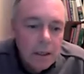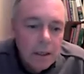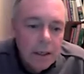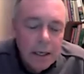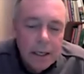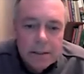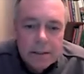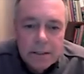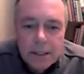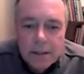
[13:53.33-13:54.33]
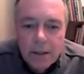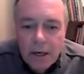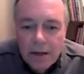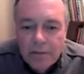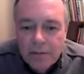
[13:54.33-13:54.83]
And a lot
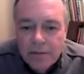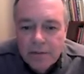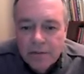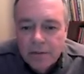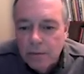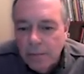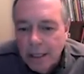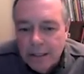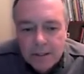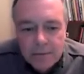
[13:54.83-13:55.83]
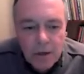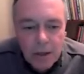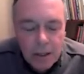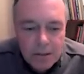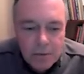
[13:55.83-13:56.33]
of food-based
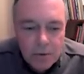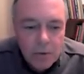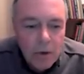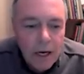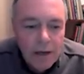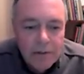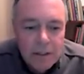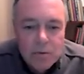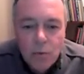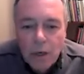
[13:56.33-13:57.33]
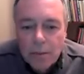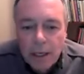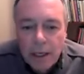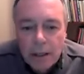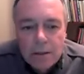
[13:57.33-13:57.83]
products would arrive in these white
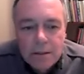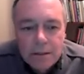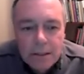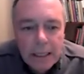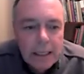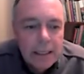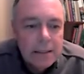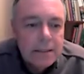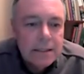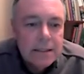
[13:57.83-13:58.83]
pails, and